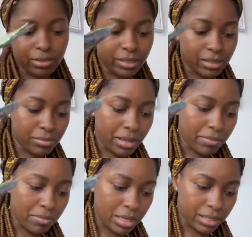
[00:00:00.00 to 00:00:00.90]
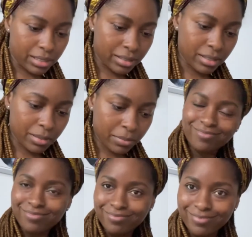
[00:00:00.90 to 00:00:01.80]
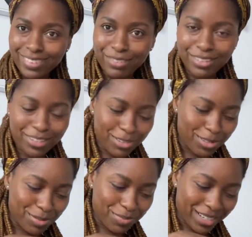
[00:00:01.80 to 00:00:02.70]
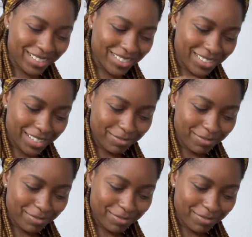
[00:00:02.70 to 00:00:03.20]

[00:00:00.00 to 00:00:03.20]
This is my best. I've given you 2 points today.